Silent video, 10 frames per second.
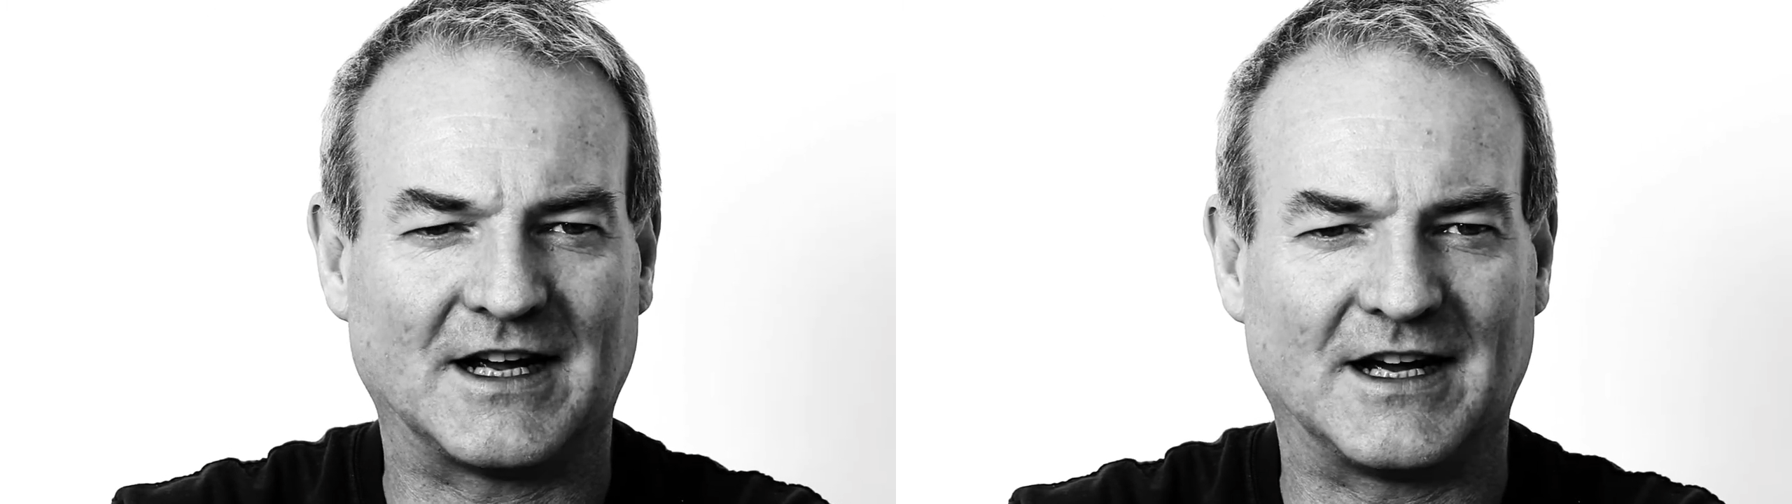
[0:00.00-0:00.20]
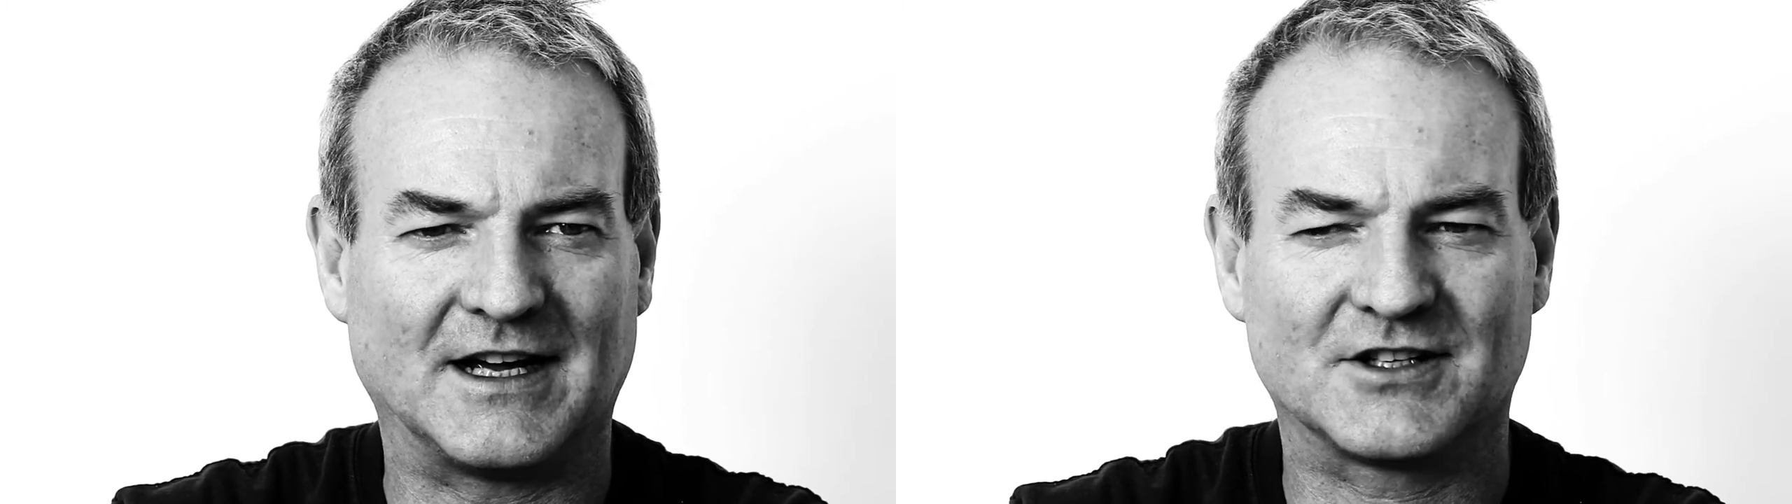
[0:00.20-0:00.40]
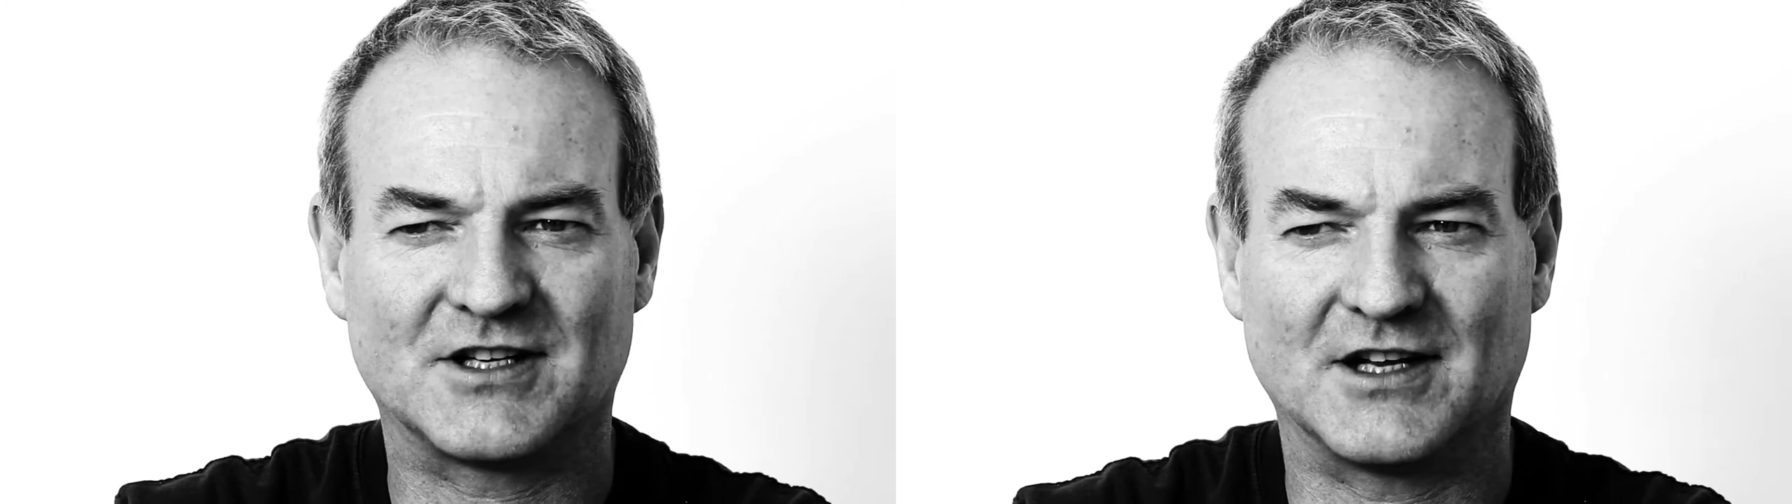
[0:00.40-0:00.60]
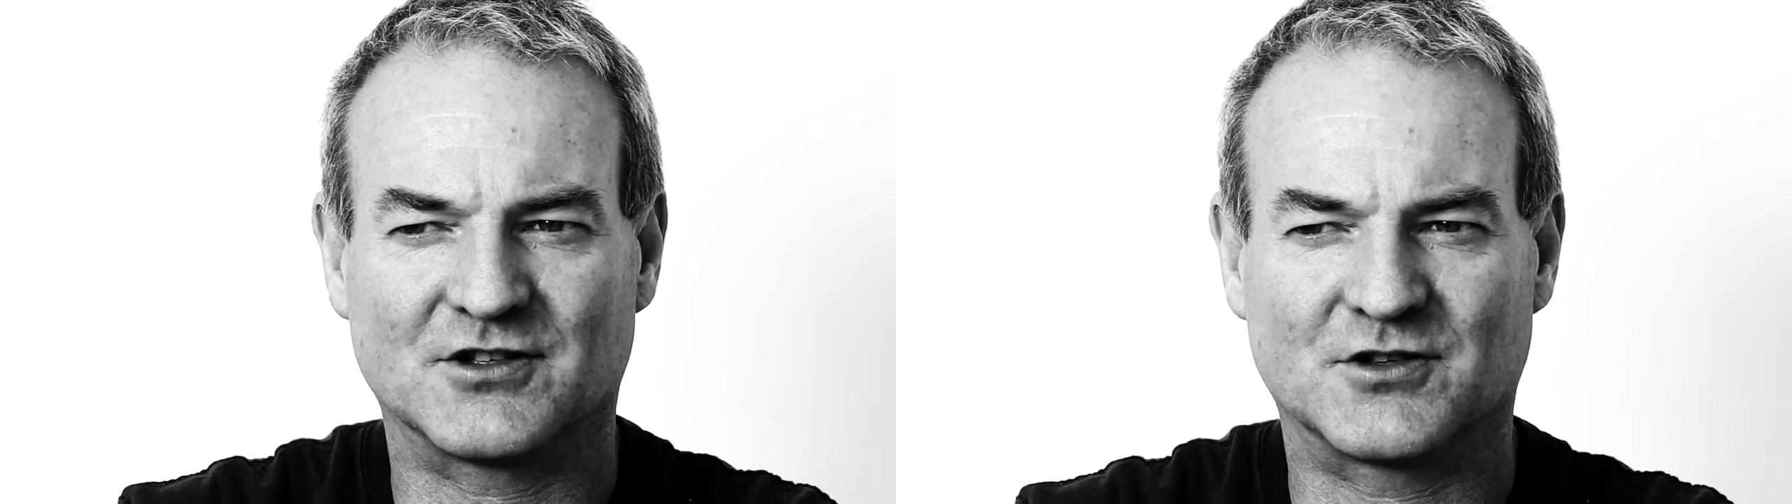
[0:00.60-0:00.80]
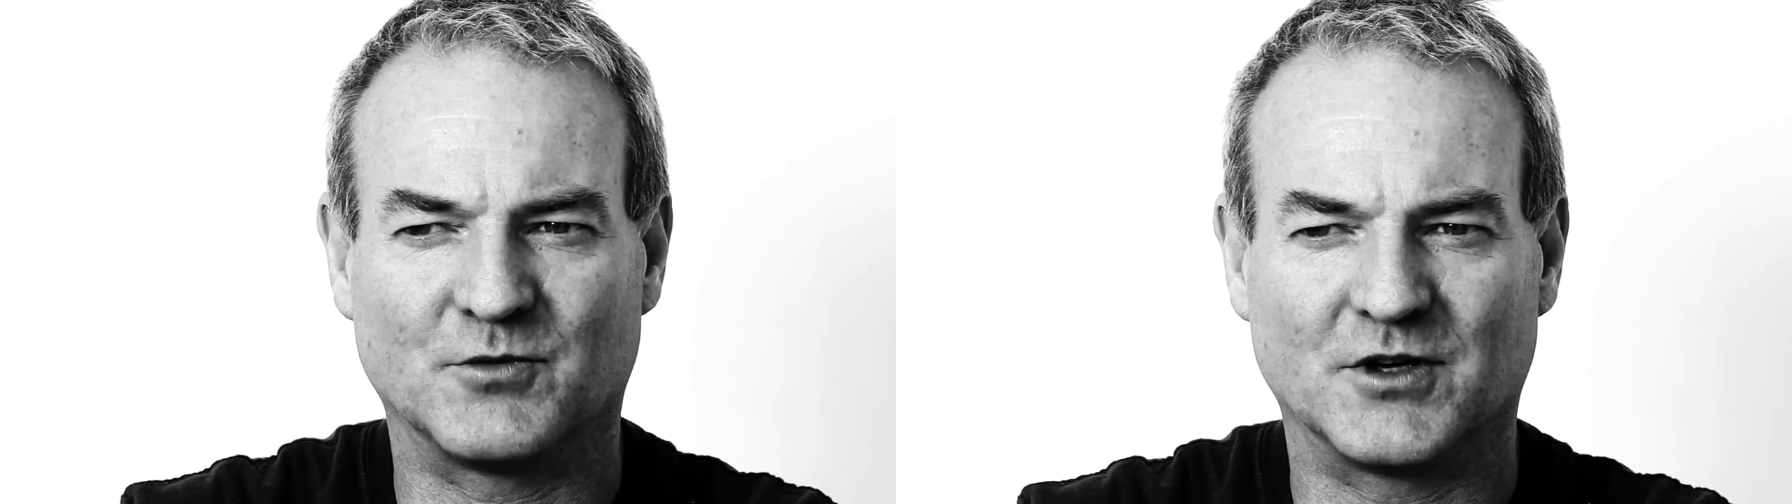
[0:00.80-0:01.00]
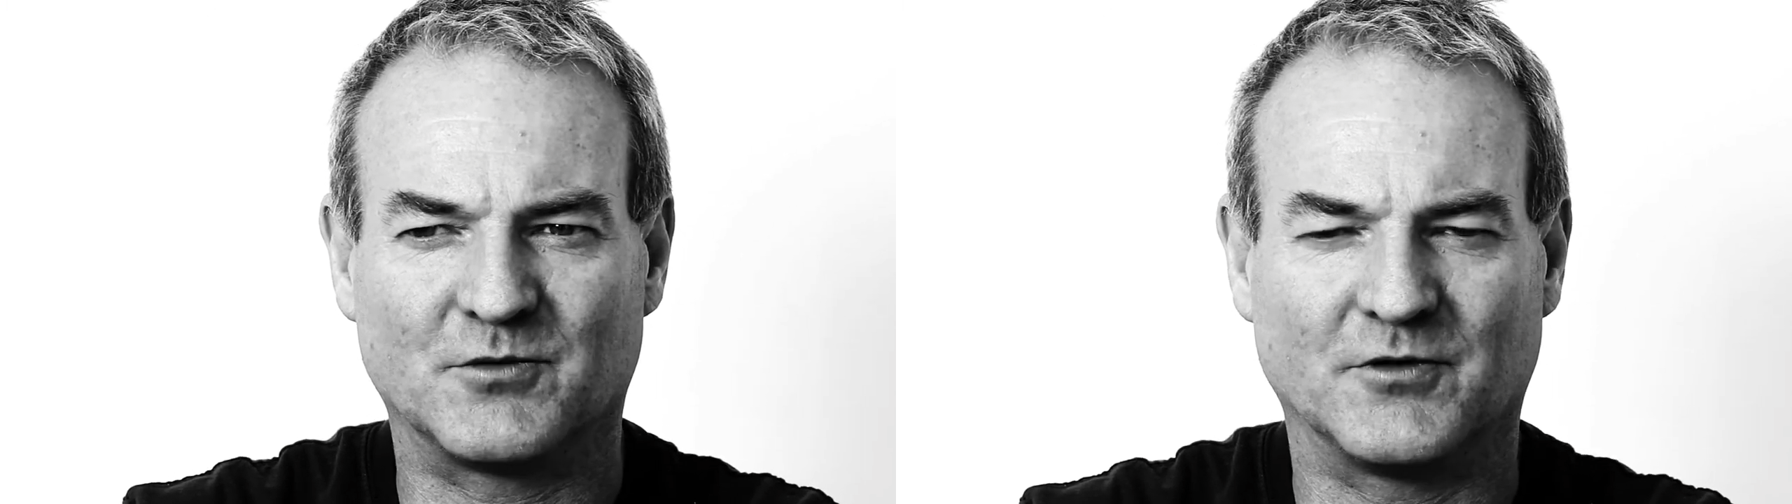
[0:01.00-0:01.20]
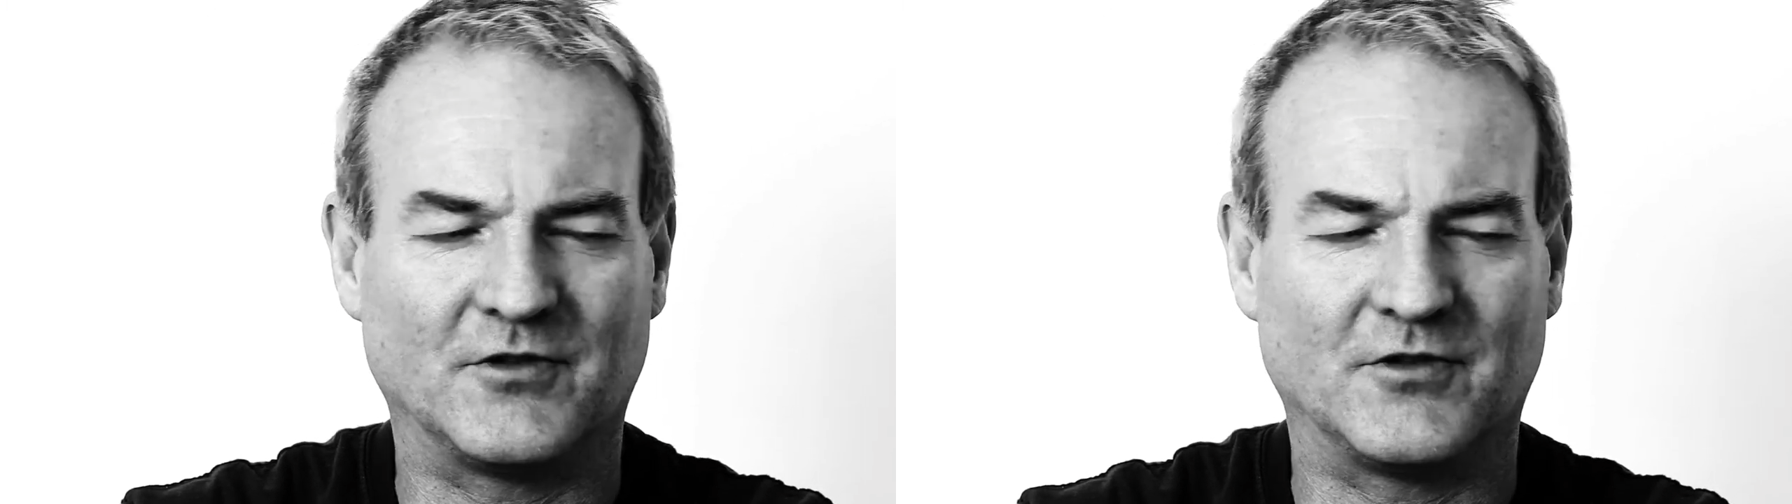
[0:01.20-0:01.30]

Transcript: chance to work with